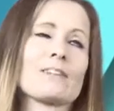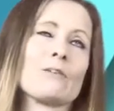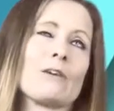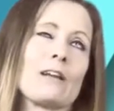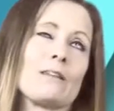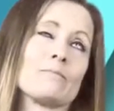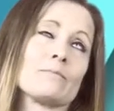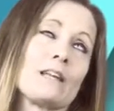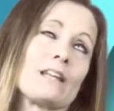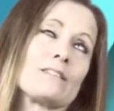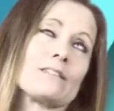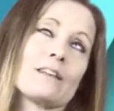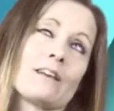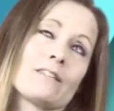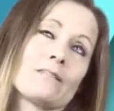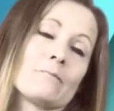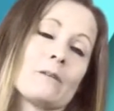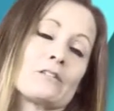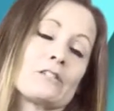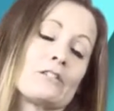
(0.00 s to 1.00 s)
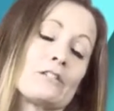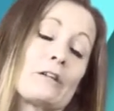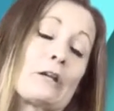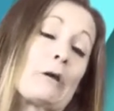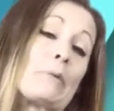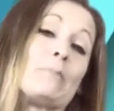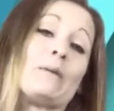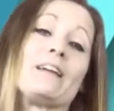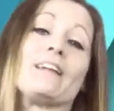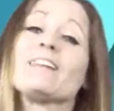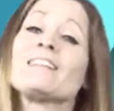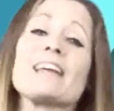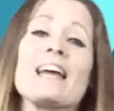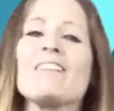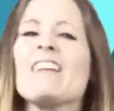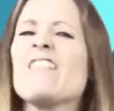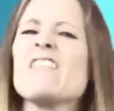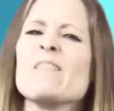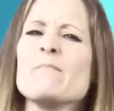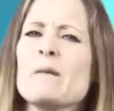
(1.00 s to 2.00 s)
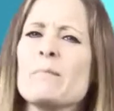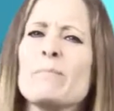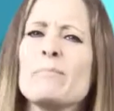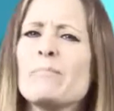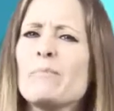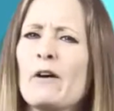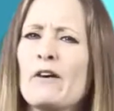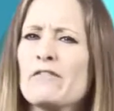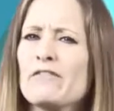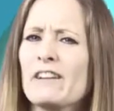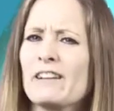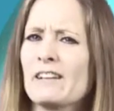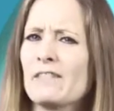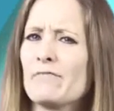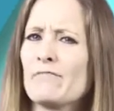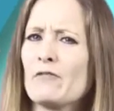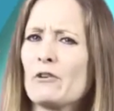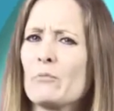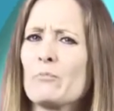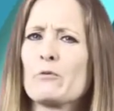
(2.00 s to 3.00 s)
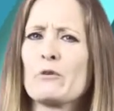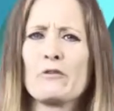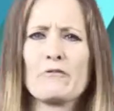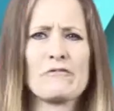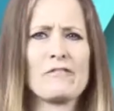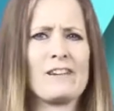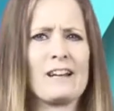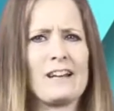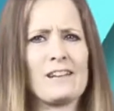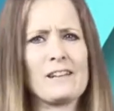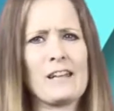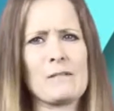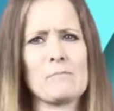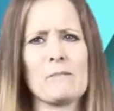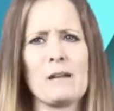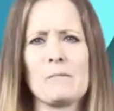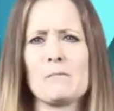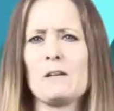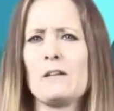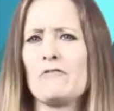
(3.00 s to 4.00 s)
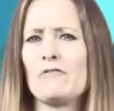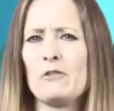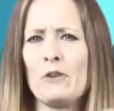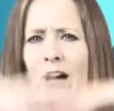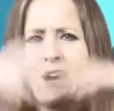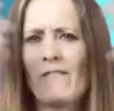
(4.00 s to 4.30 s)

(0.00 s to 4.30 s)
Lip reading: well, as much as it can be. It can never be perfectly foolproof. Well, then maybe if you